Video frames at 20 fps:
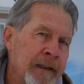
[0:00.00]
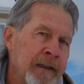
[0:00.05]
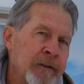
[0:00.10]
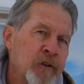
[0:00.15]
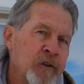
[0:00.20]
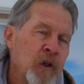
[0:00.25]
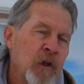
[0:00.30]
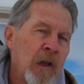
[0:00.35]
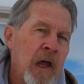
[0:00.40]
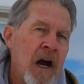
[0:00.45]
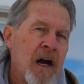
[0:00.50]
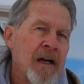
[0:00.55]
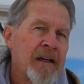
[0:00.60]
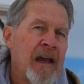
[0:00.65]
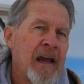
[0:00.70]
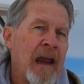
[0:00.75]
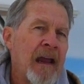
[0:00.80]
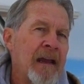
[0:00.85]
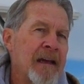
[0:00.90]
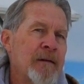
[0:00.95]

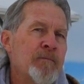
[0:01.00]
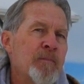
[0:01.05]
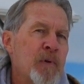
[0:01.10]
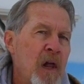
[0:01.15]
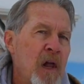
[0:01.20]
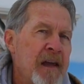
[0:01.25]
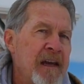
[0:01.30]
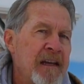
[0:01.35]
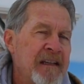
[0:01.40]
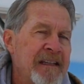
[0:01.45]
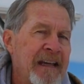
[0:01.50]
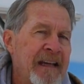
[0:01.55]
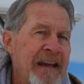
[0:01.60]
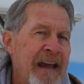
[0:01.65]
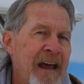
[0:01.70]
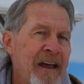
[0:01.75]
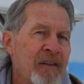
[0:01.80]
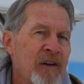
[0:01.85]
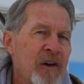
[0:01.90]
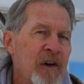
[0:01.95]
interlocking and playing
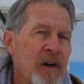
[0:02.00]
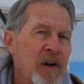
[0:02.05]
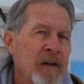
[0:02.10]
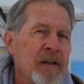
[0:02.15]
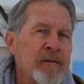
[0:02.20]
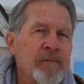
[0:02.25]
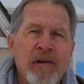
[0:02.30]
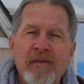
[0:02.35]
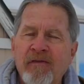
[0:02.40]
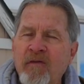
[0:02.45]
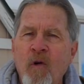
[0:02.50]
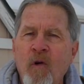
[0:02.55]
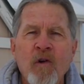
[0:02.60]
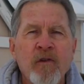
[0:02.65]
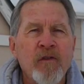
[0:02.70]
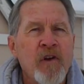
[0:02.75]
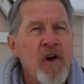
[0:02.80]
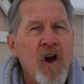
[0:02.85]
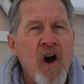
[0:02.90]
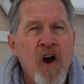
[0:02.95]
together
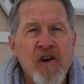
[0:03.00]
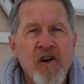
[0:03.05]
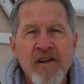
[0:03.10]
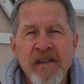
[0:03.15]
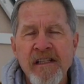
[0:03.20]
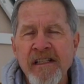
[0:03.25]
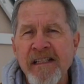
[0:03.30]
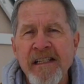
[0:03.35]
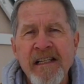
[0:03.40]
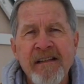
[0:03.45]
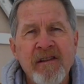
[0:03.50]
before the garden is